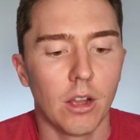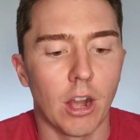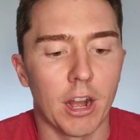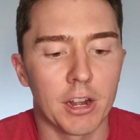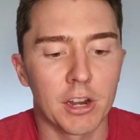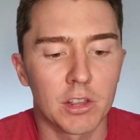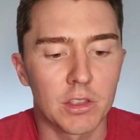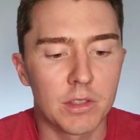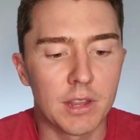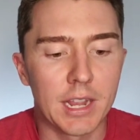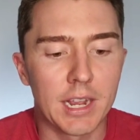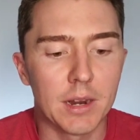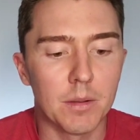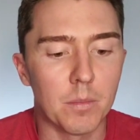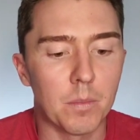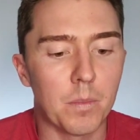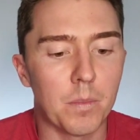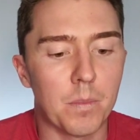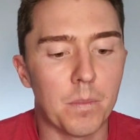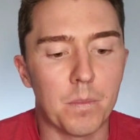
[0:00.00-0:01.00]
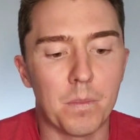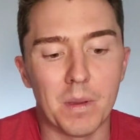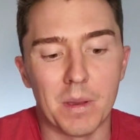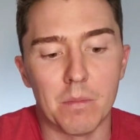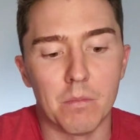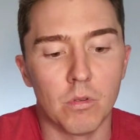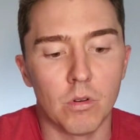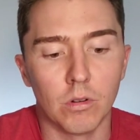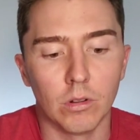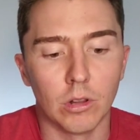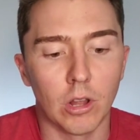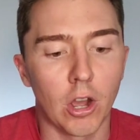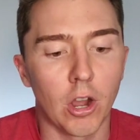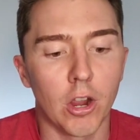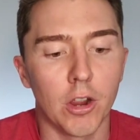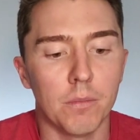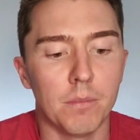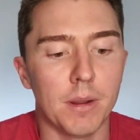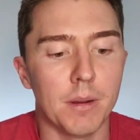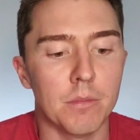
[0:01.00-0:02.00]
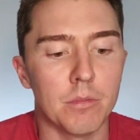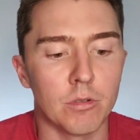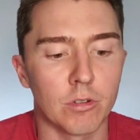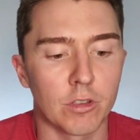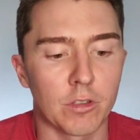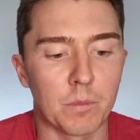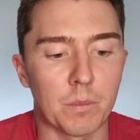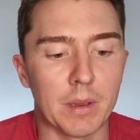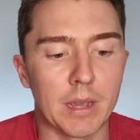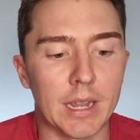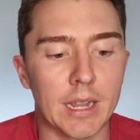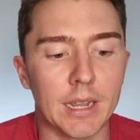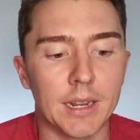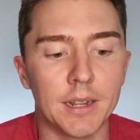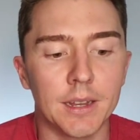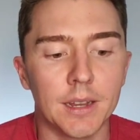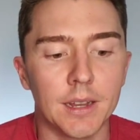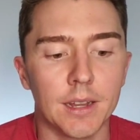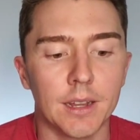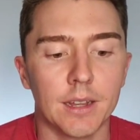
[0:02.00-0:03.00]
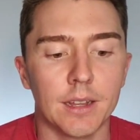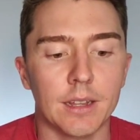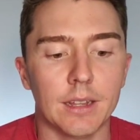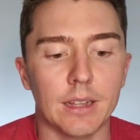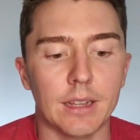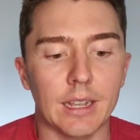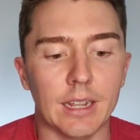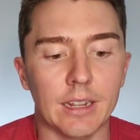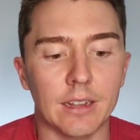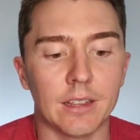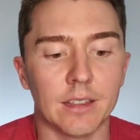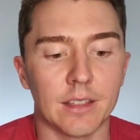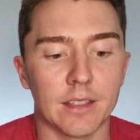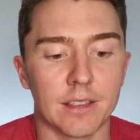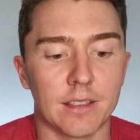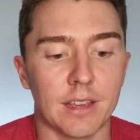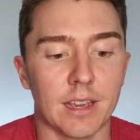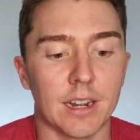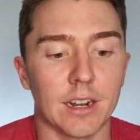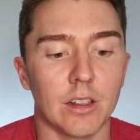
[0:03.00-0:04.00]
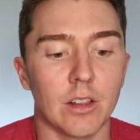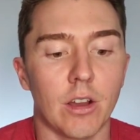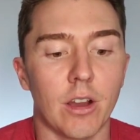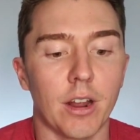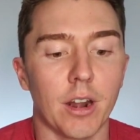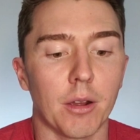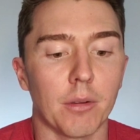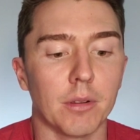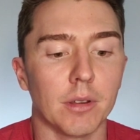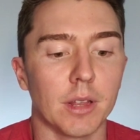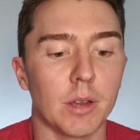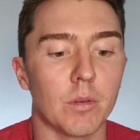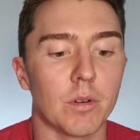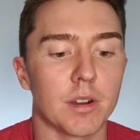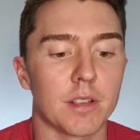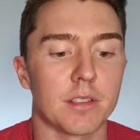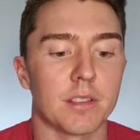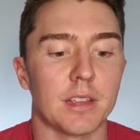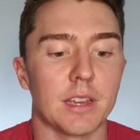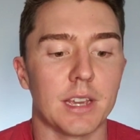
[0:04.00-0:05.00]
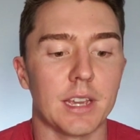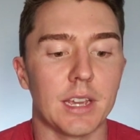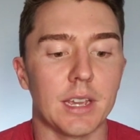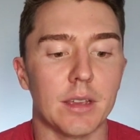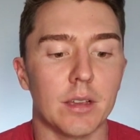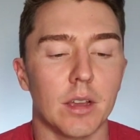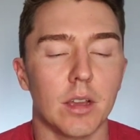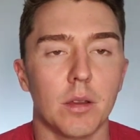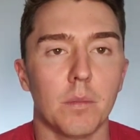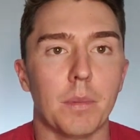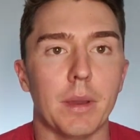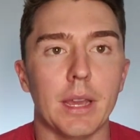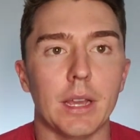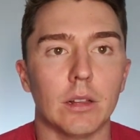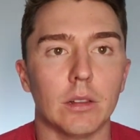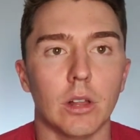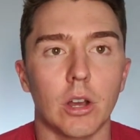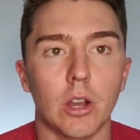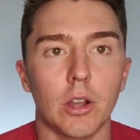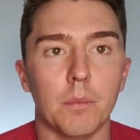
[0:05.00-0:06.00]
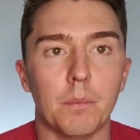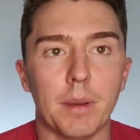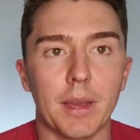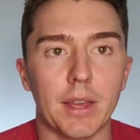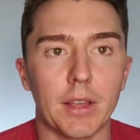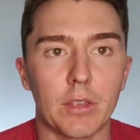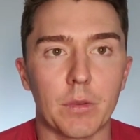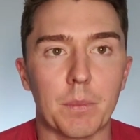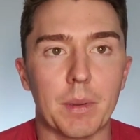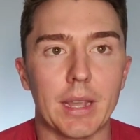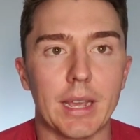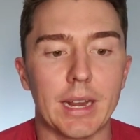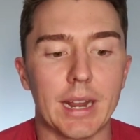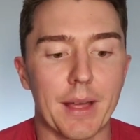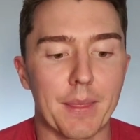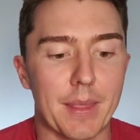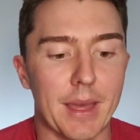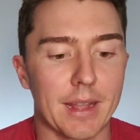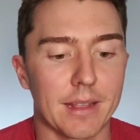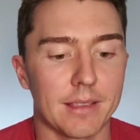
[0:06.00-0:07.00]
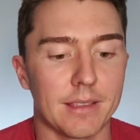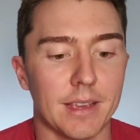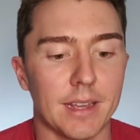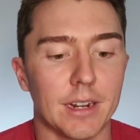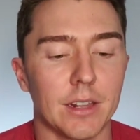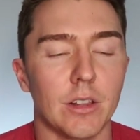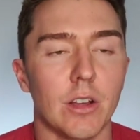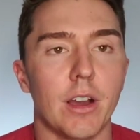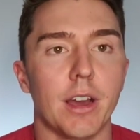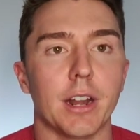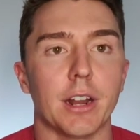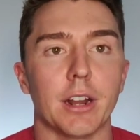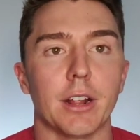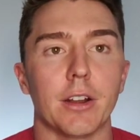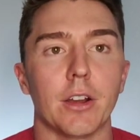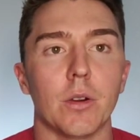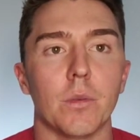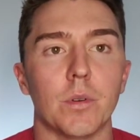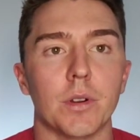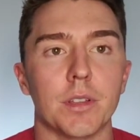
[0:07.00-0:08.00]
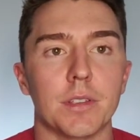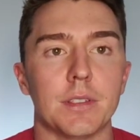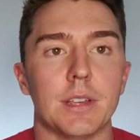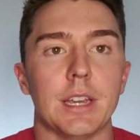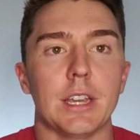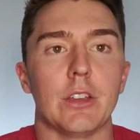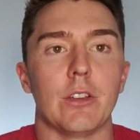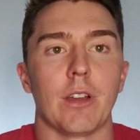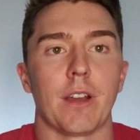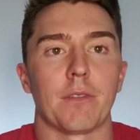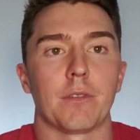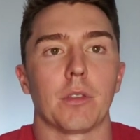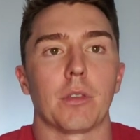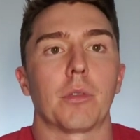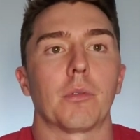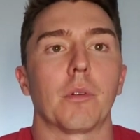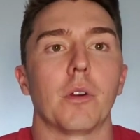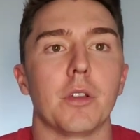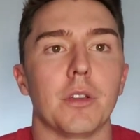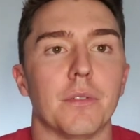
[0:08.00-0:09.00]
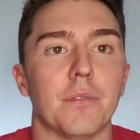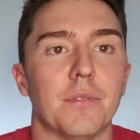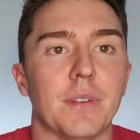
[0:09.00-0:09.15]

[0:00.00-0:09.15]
I just need a bit more load, bit more speed into the center line. I really want to see peak load, peak speed at that center line, and I don't want to see you have to throw your